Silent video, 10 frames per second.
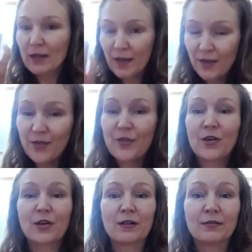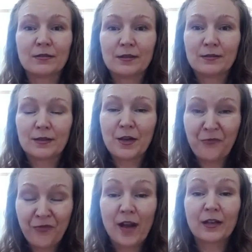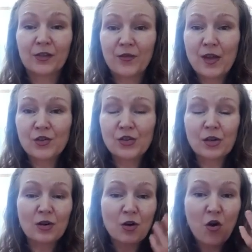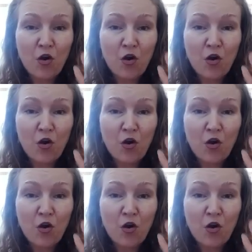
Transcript: Either a fun adventure